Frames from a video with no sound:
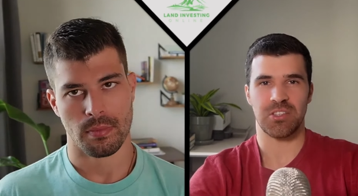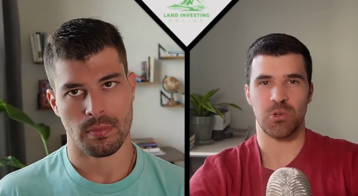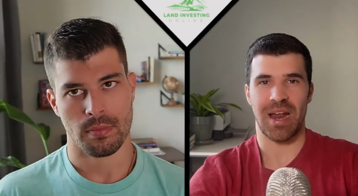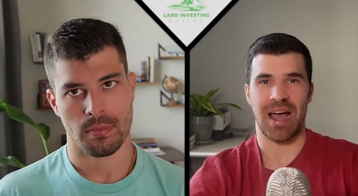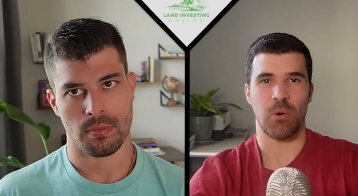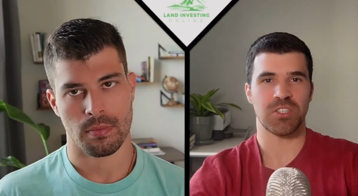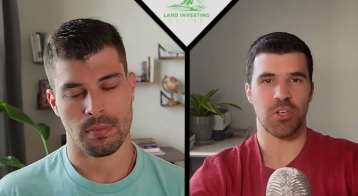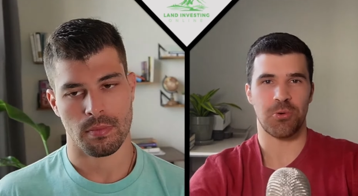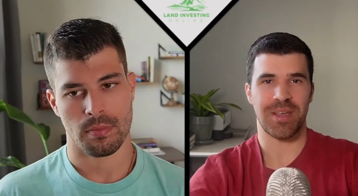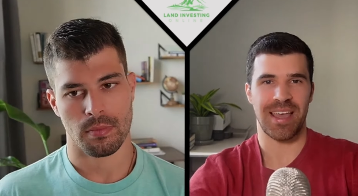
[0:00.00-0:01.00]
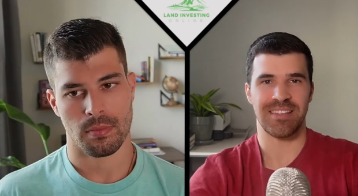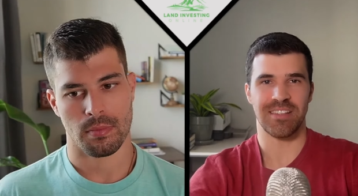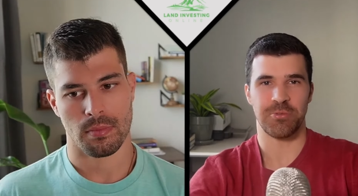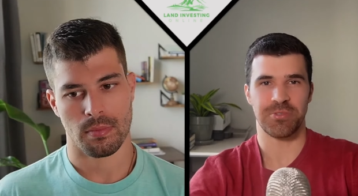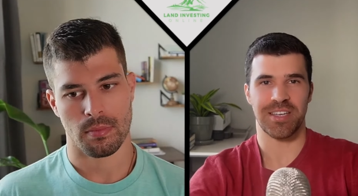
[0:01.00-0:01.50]
Speaker 1: into it. I was okay
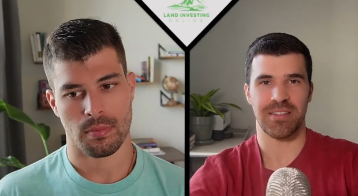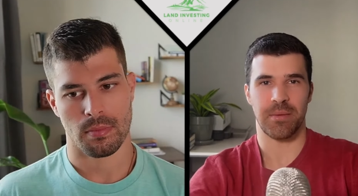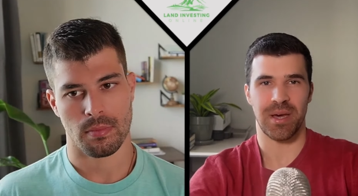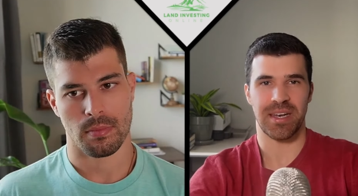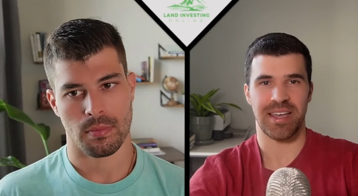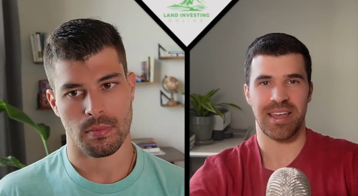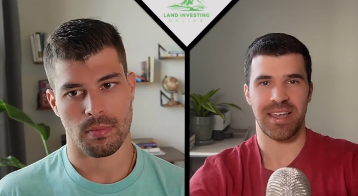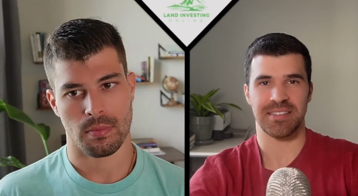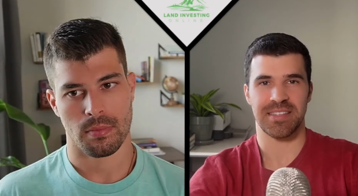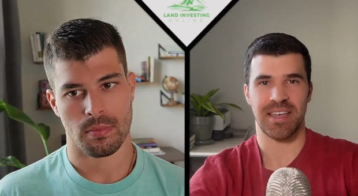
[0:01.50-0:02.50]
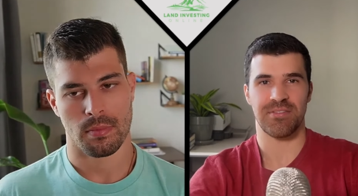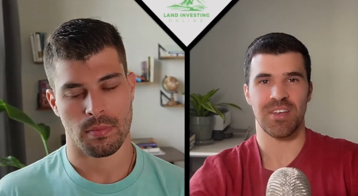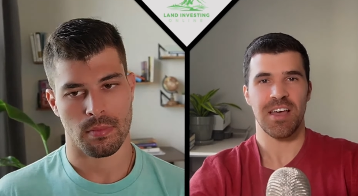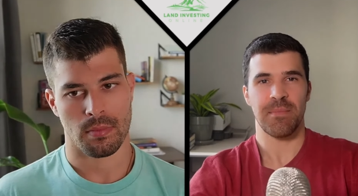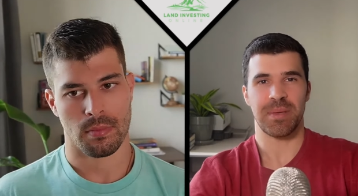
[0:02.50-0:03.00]
losing the money I had saved
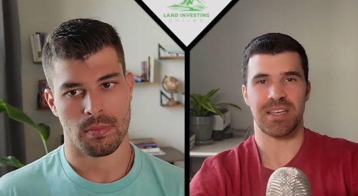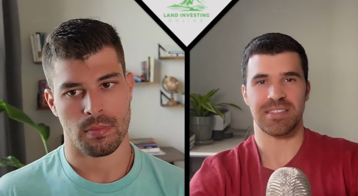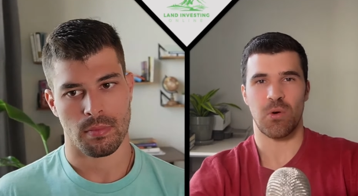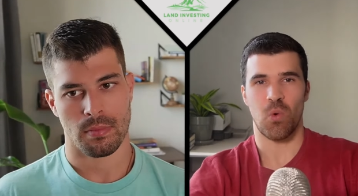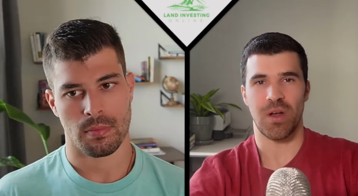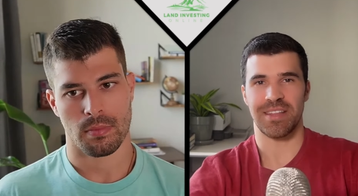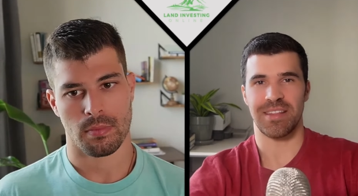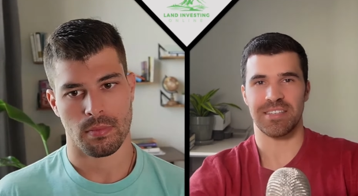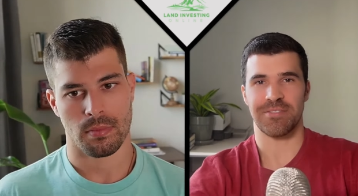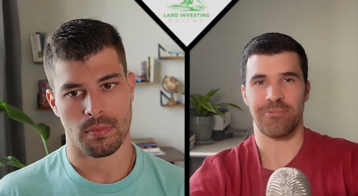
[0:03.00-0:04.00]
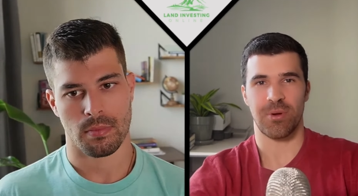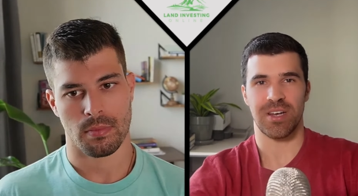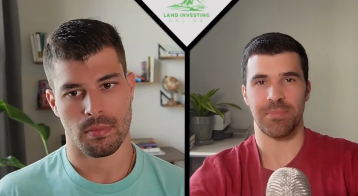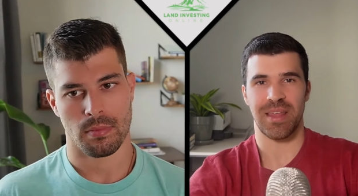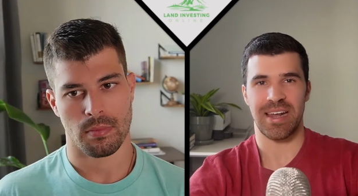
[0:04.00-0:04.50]
because I wanted this
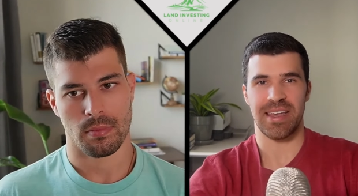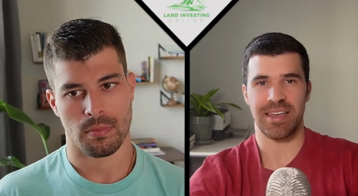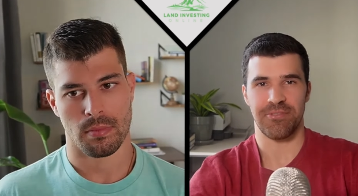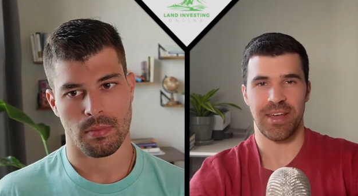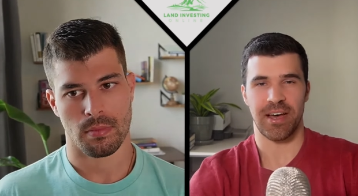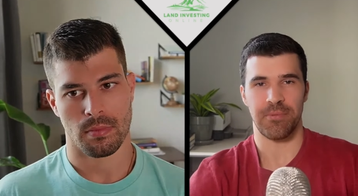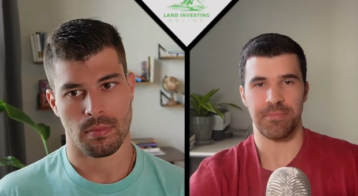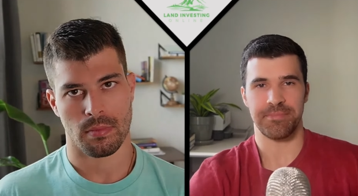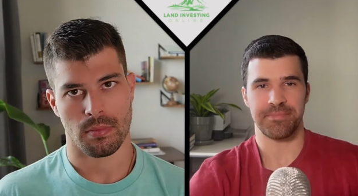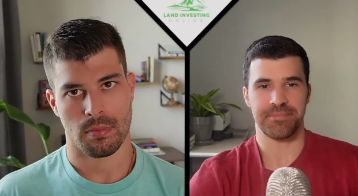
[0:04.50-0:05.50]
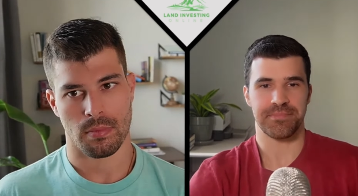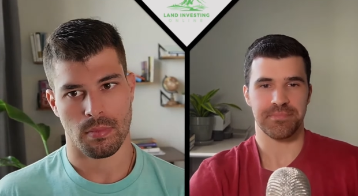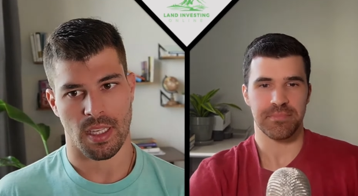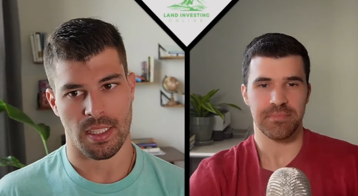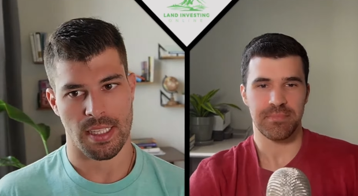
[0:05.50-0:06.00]
freedom that I have now.
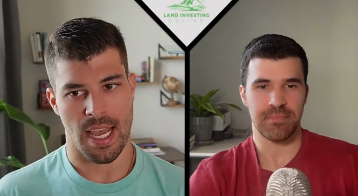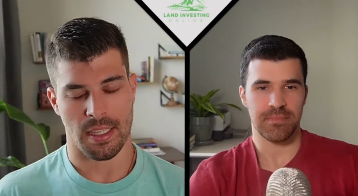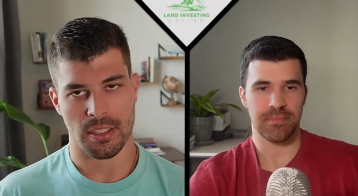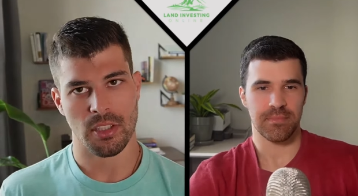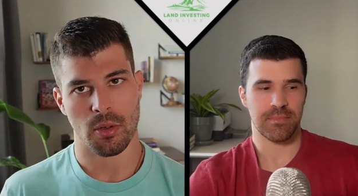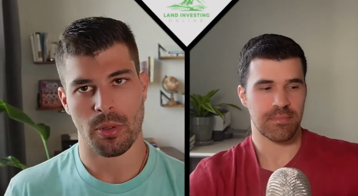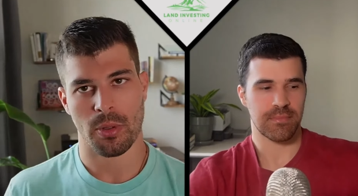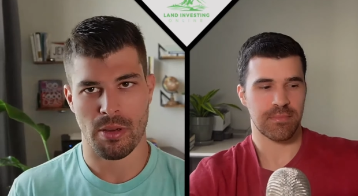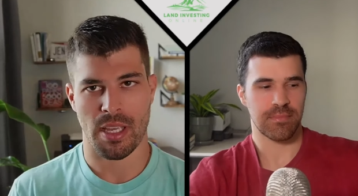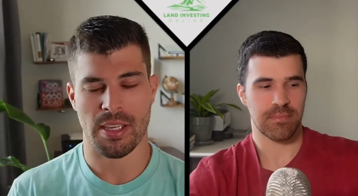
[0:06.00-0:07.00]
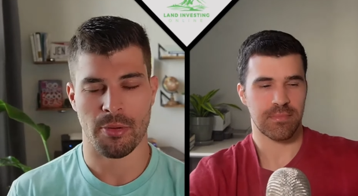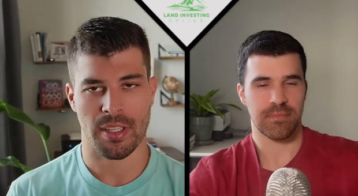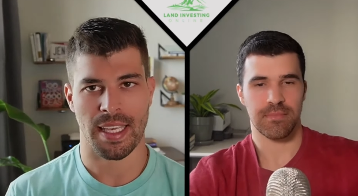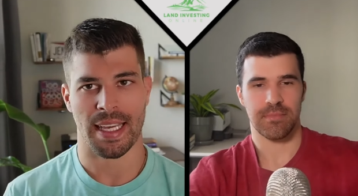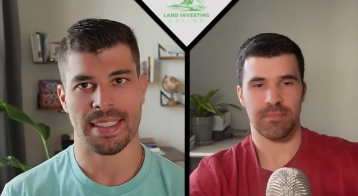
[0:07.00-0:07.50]
Speaker 2: Exactly. So we, he
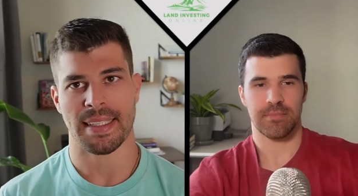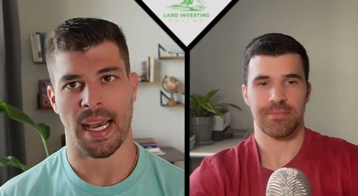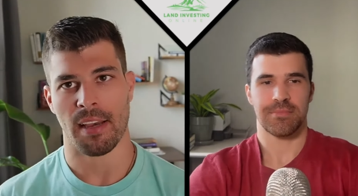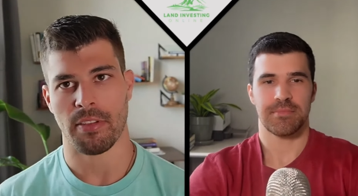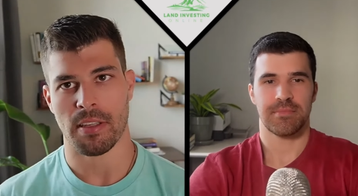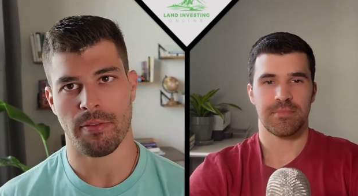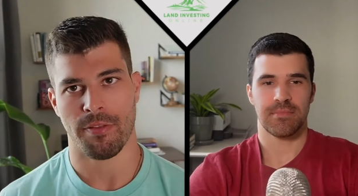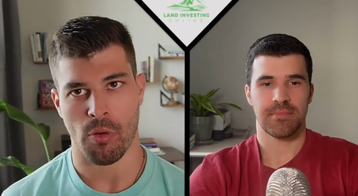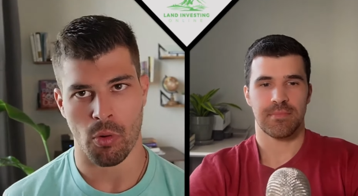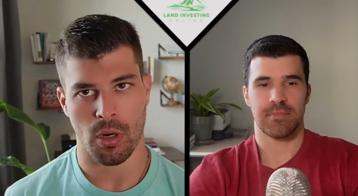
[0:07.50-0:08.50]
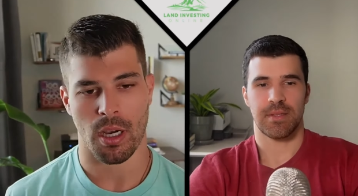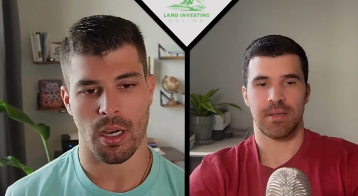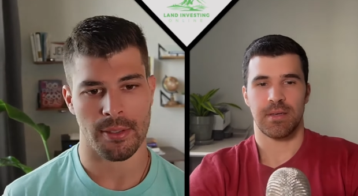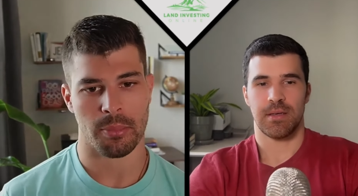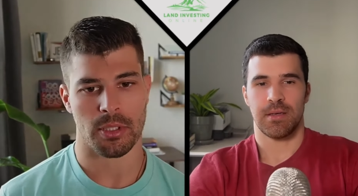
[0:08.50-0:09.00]
really had to dive in full one
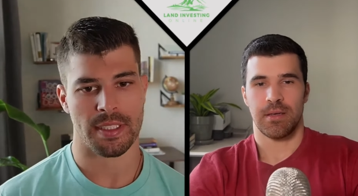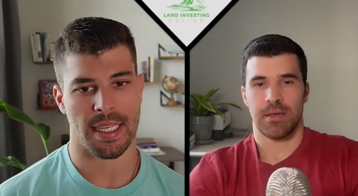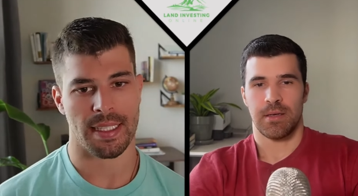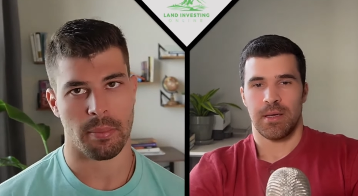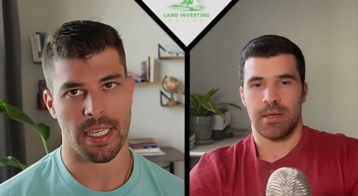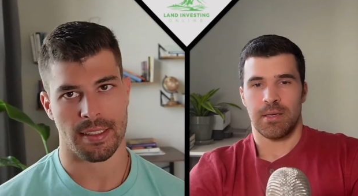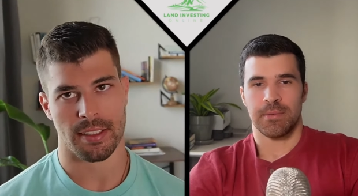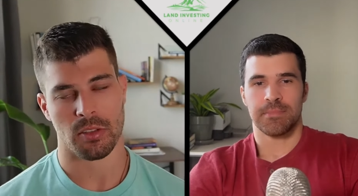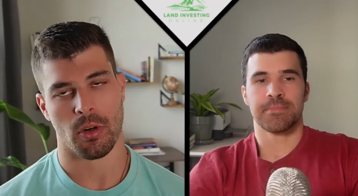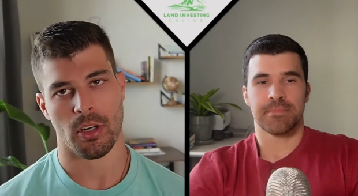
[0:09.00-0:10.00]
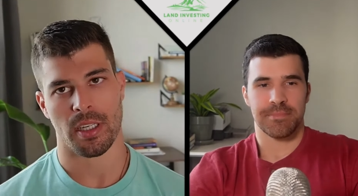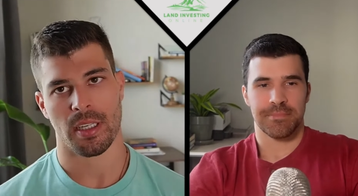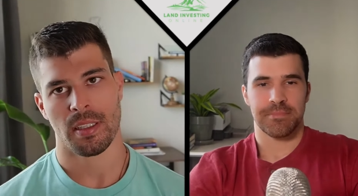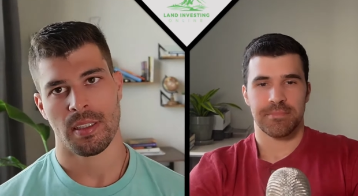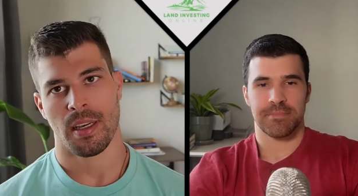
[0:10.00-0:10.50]
hundred percent to make this work.
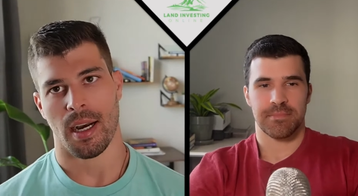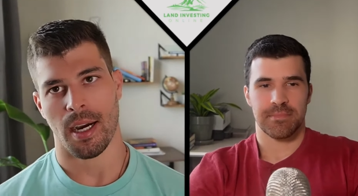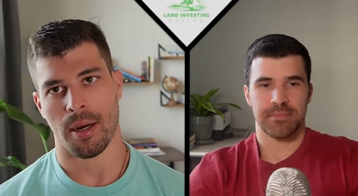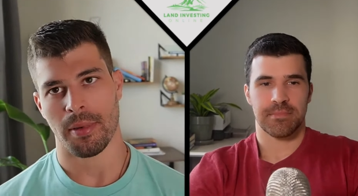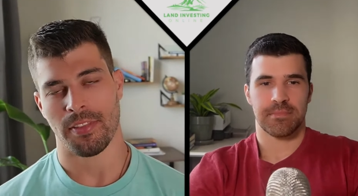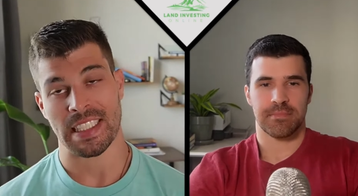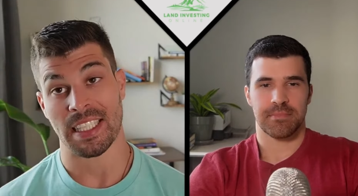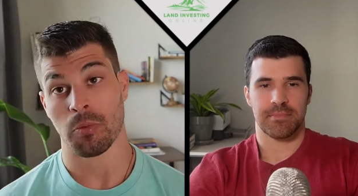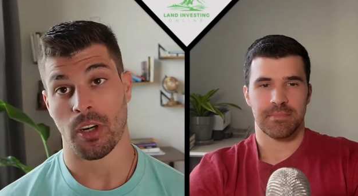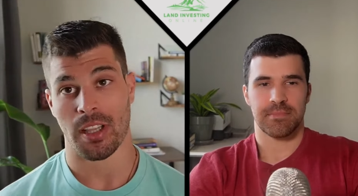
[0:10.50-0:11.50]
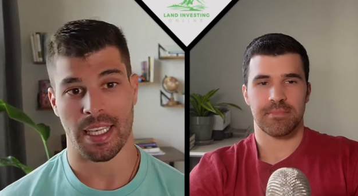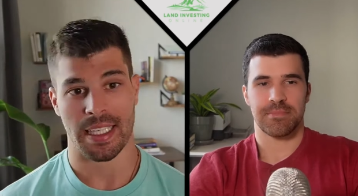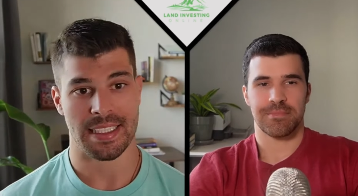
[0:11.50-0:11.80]
Um, if it didn't work, like